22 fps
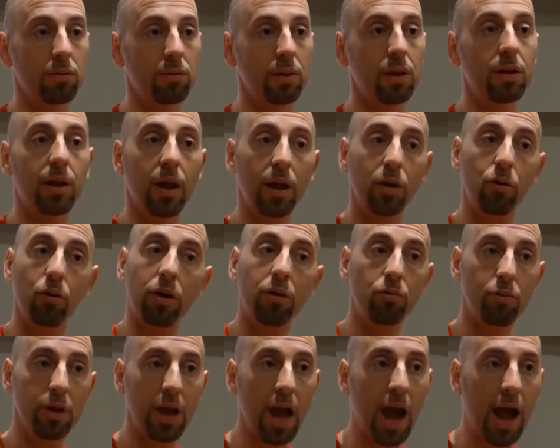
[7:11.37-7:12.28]
And then you
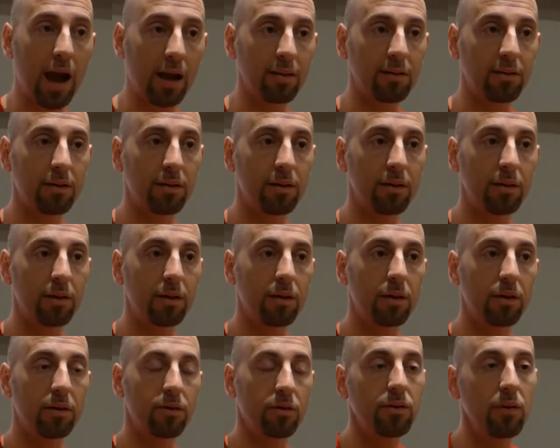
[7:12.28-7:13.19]
can react.
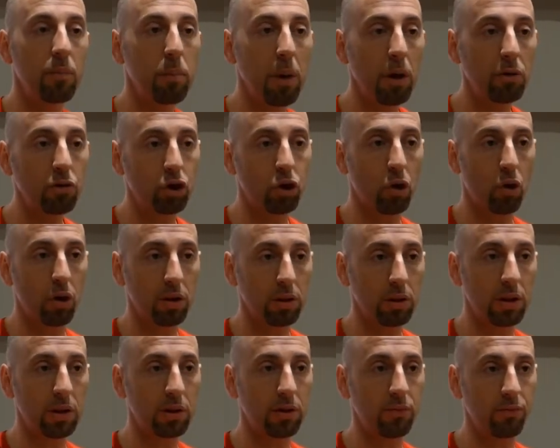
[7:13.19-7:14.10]
So it's about
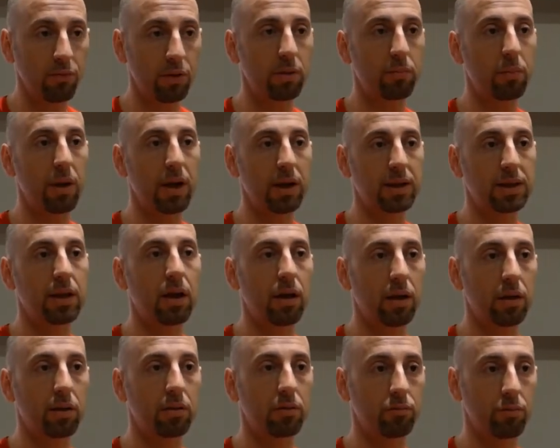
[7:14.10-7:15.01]
shortening the feedback
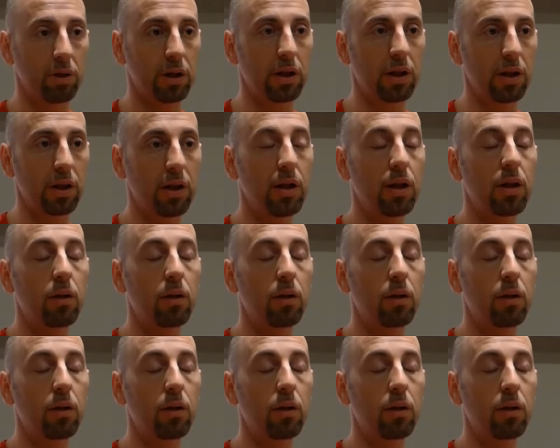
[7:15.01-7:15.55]
cycle, really.